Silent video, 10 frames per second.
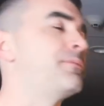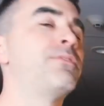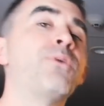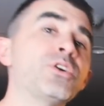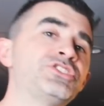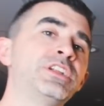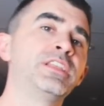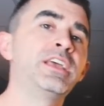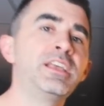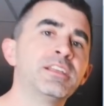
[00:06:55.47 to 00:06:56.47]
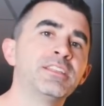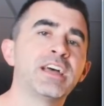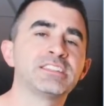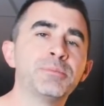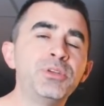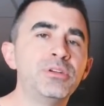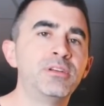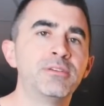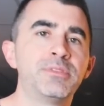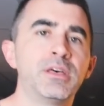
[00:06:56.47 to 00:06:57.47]
Fortunately, that's the
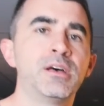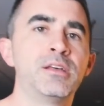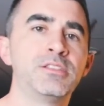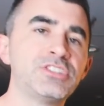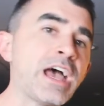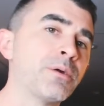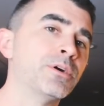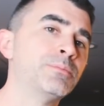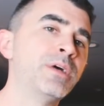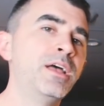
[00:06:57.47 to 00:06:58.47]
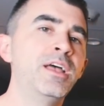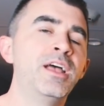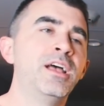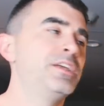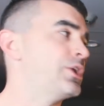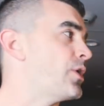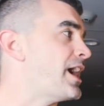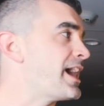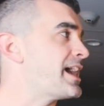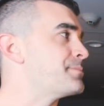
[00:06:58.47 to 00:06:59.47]
beauty of the chat room. You know,
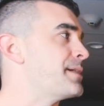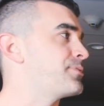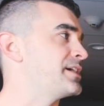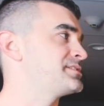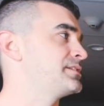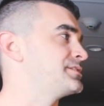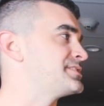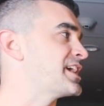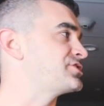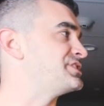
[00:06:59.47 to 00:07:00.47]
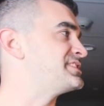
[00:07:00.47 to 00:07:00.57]
I had my price alerts actually